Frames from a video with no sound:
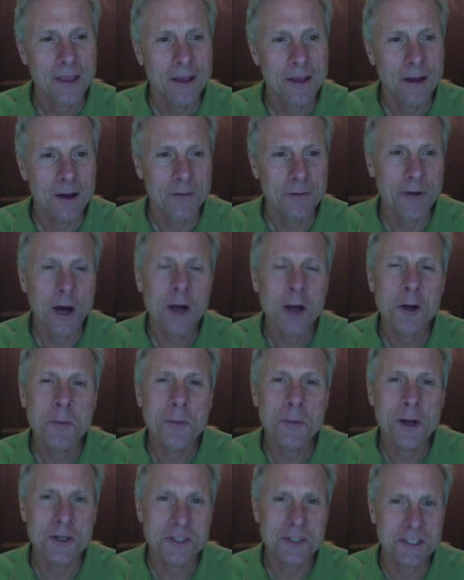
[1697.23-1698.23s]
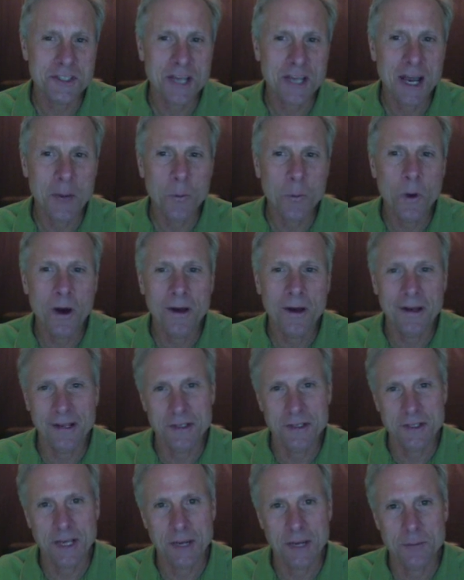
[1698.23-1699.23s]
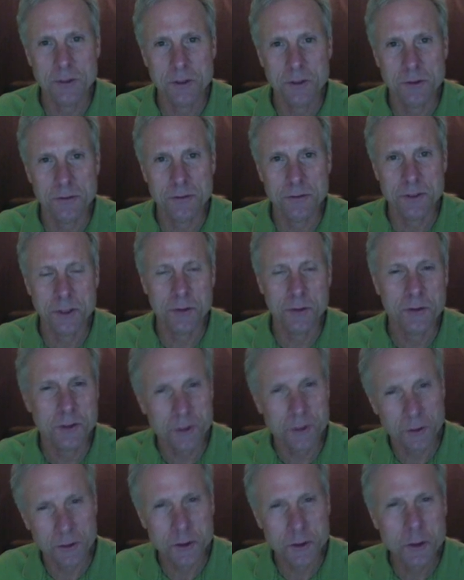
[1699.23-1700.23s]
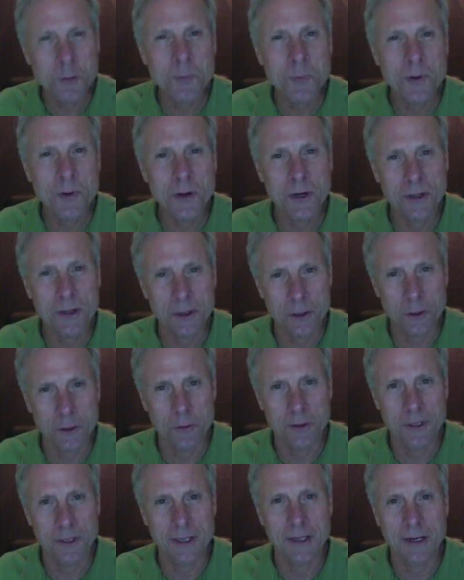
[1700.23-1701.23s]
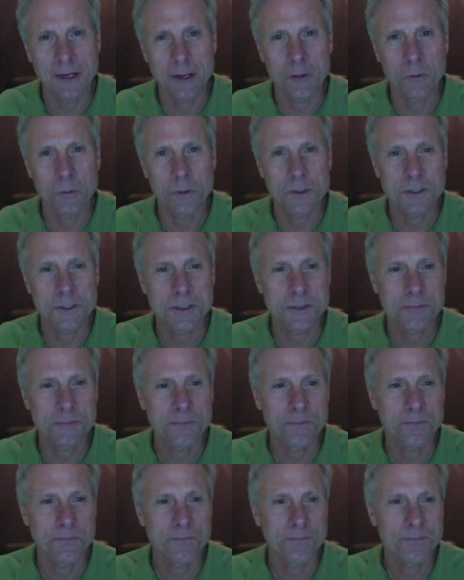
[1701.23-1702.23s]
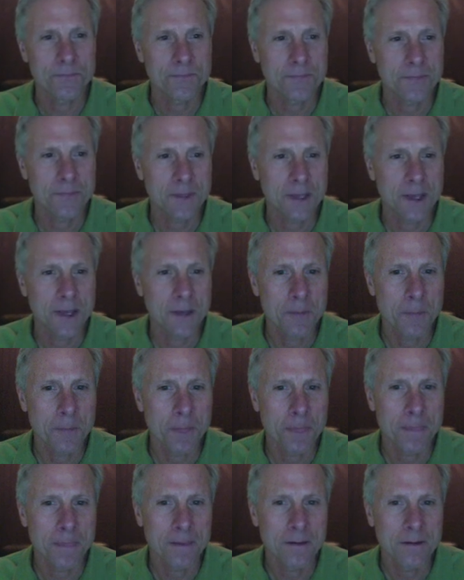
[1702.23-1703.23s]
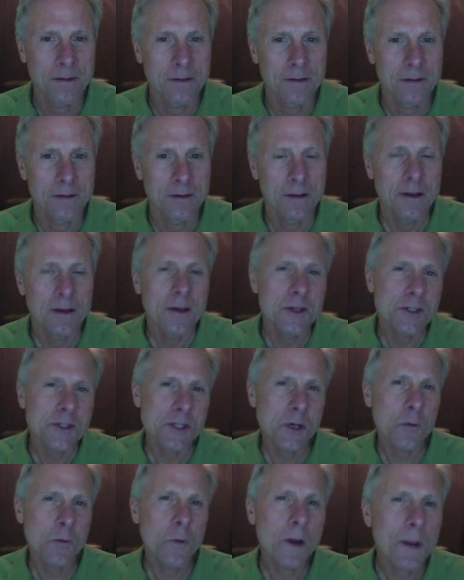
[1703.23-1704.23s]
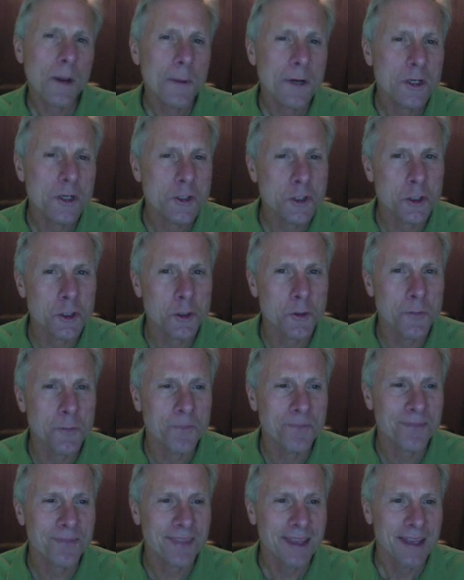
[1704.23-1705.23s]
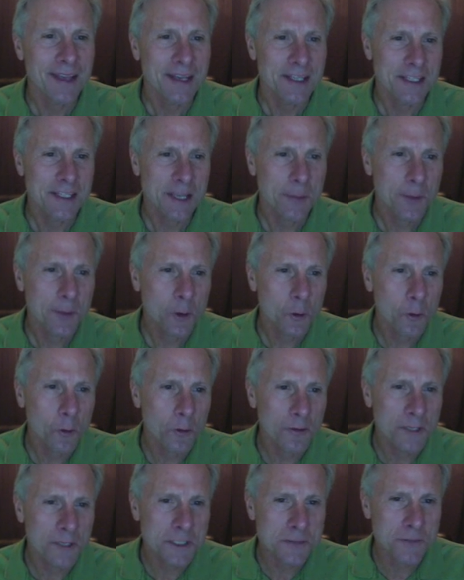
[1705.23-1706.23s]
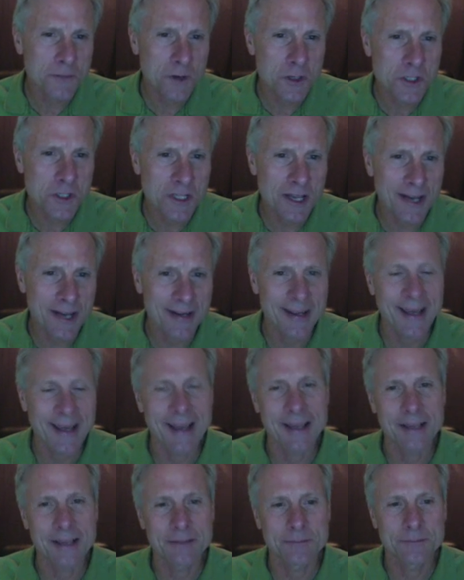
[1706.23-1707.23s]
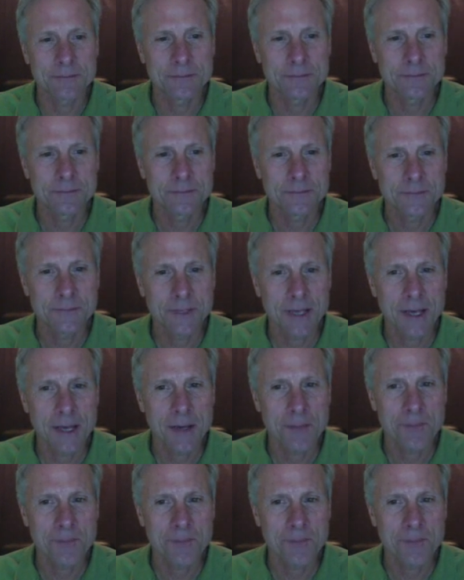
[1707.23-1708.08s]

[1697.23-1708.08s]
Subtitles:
of $100 at time 1 and time 2. So it's a 2-period annuity, in other words. Okay. So what I'm going to do is I'm going to call this first line A. Okay.